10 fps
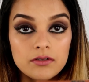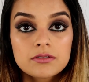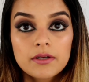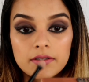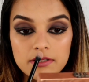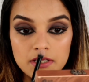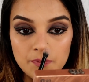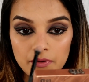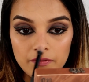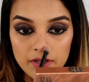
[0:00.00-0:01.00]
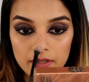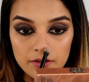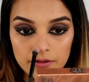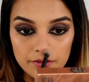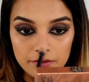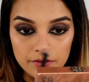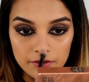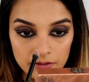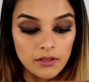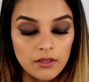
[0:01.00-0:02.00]
Also at the tip of it.
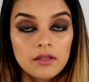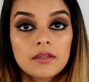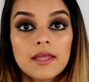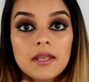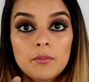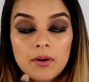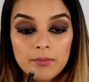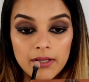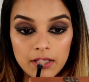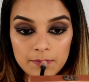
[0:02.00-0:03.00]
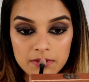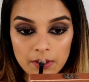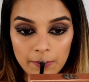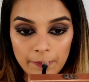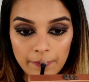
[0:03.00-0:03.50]
Then above my lips.